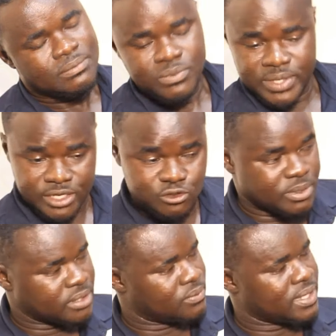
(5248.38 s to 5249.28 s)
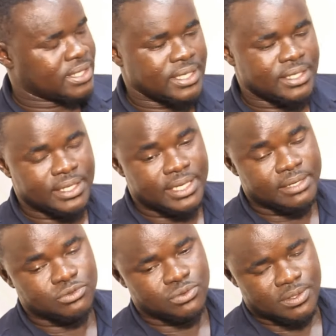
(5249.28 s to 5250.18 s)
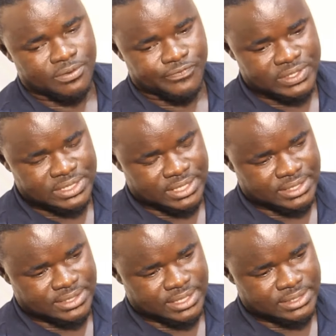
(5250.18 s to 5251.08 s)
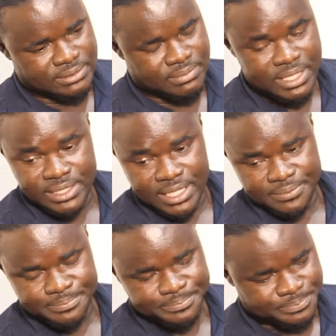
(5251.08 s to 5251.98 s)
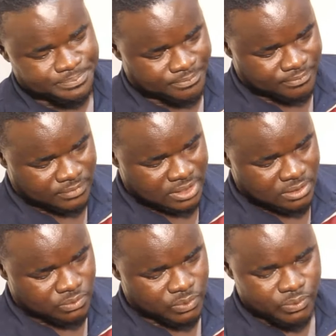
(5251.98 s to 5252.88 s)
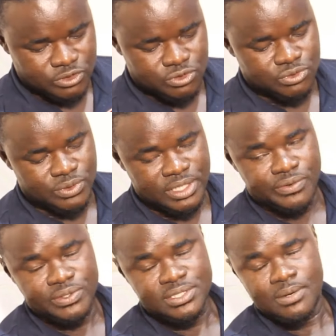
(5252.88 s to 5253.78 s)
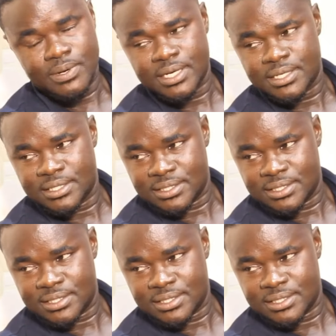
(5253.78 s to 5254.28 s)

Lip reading: Muya Juman, one day they came to the office and they said, manager, we want you to increase our